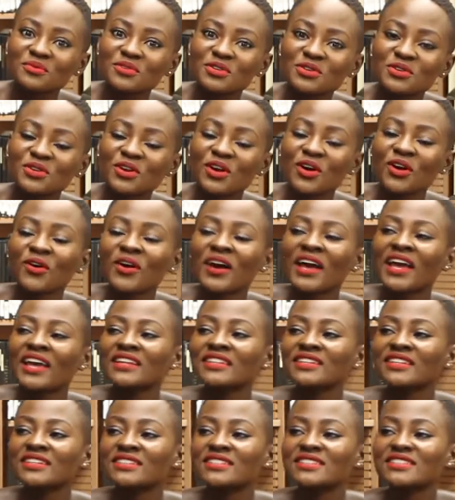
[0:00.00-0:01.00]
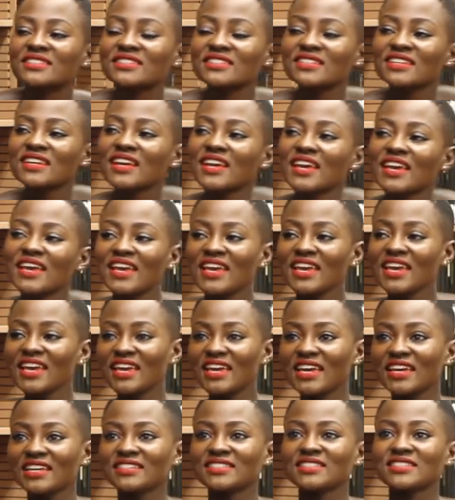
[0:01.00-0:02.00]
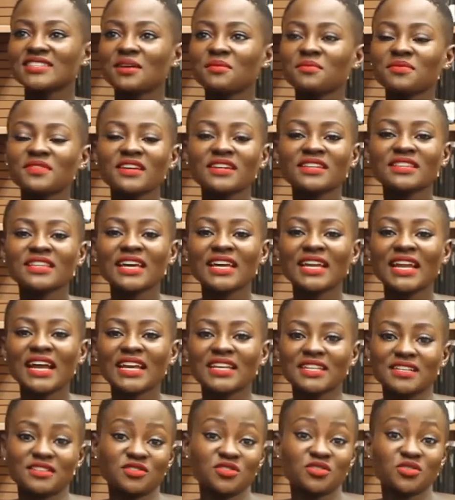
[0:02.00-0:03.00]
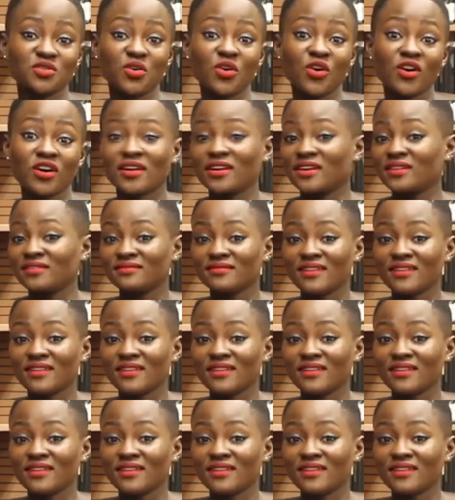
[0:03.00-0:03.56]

you know, and it's, it's something that I enjoy.